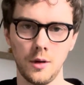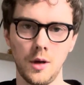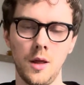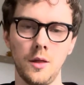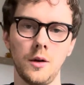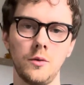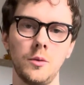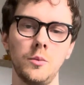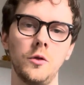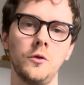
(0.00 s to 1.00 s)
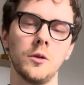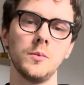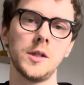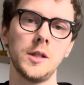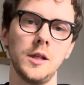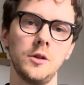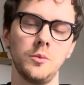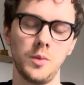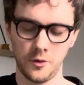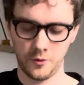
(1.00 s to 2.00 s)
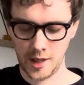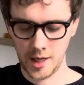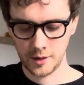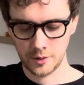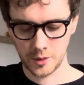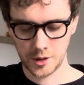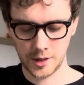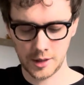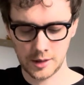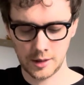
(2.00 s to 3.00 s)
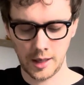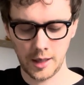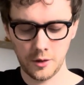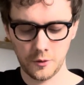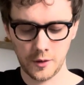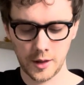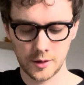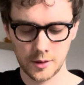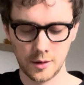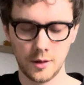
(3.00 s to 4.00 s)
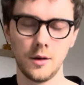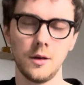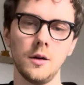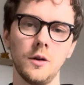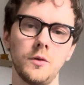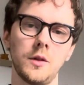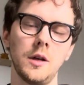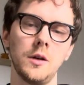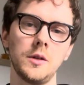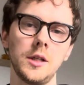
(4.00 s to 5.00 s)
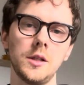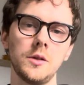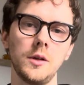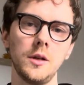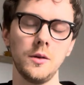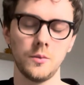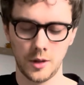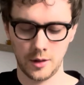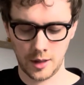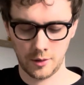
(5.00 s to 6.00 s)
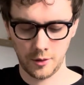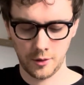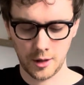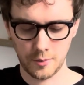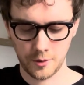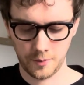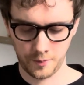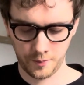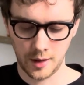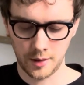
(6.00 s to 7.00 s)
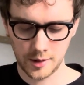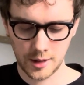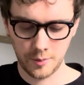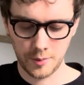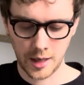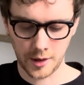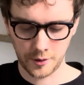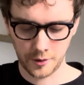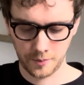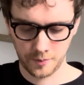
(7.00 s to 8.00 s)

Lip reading: And then we move from C to B flat, which is the 8th fret of the low D string with our thumb, and the same pattern.